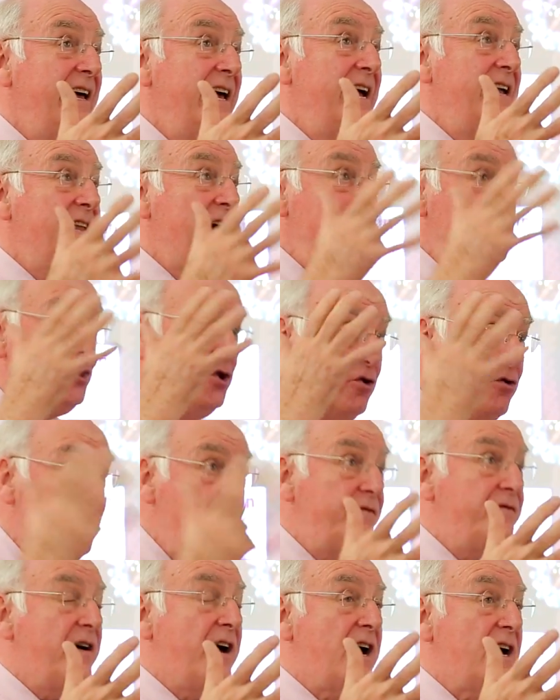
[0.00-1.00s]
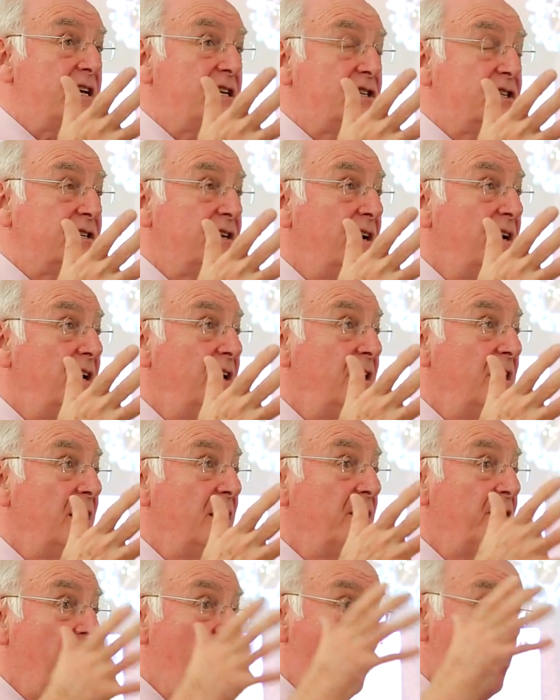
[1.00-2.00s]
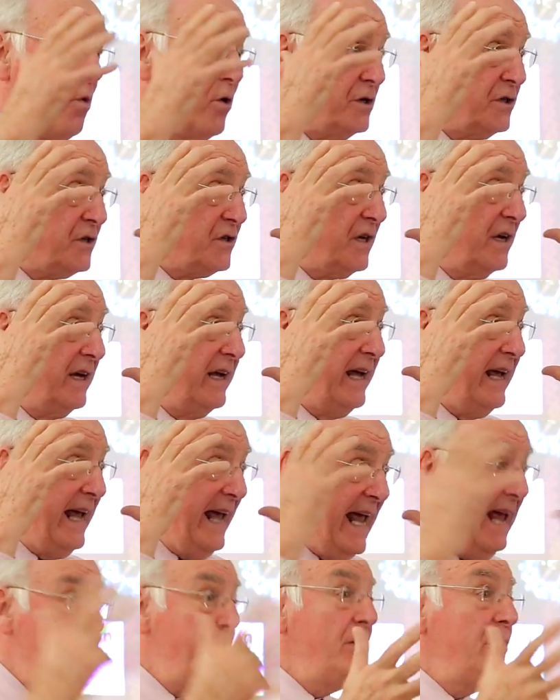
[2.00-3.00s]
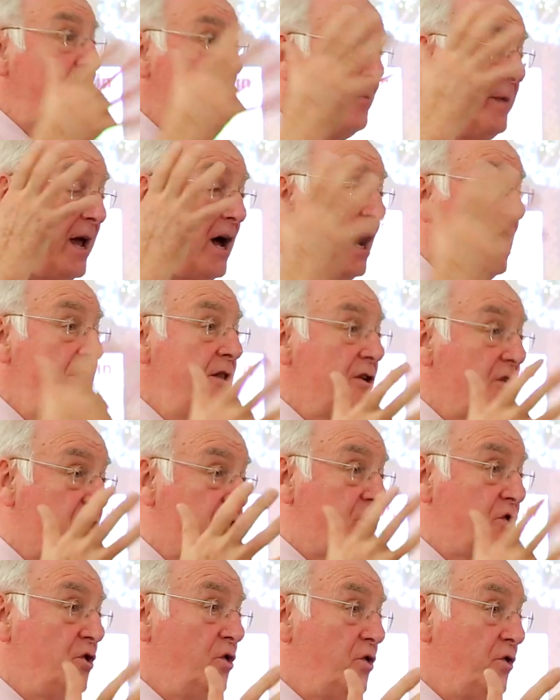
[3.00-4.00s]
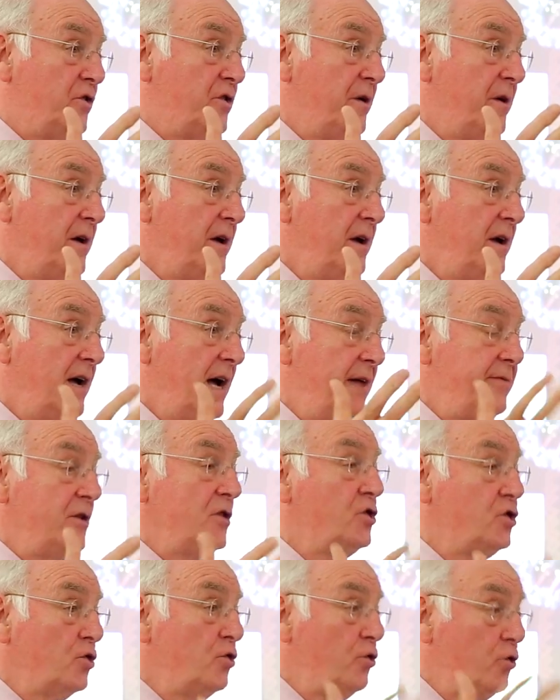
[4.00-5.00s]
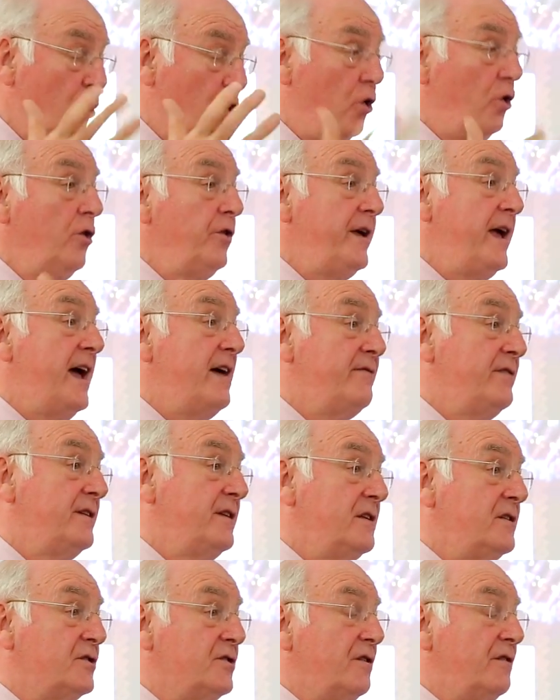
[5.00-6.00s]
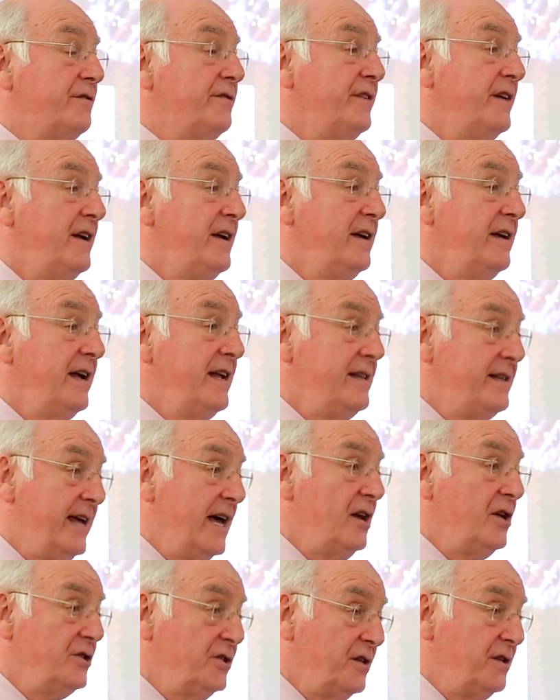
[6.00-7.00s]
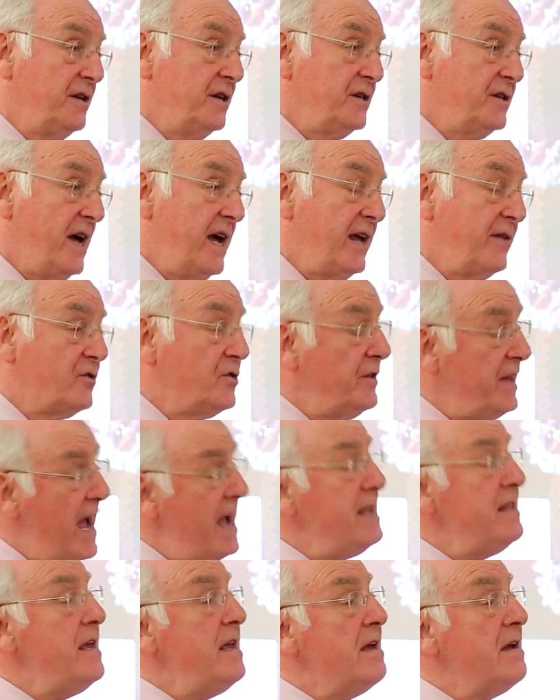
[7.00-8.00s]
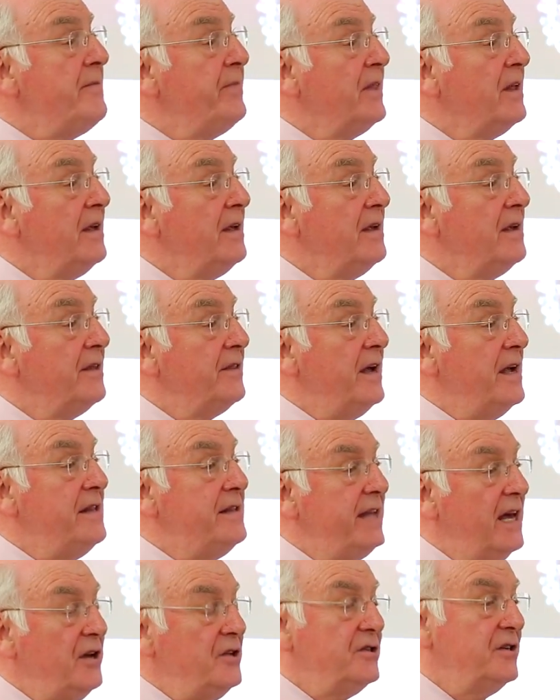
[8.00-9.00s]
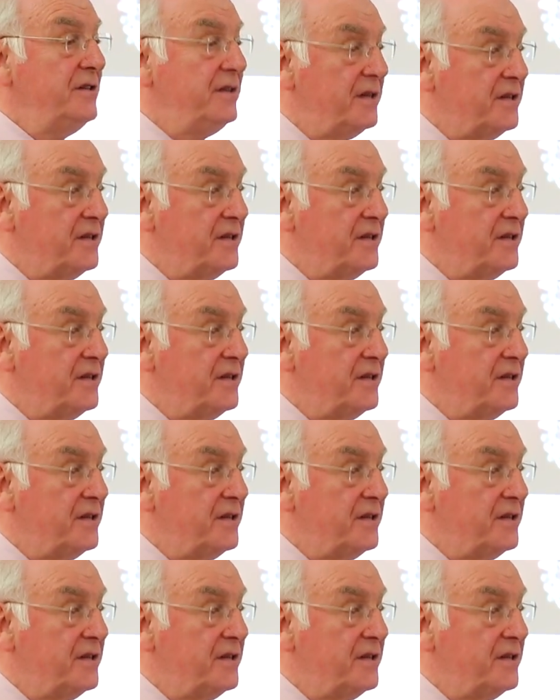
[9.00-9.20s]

in a universe that was able to be understood and that showed all the evidence of intelligent design. So the idea that intelligent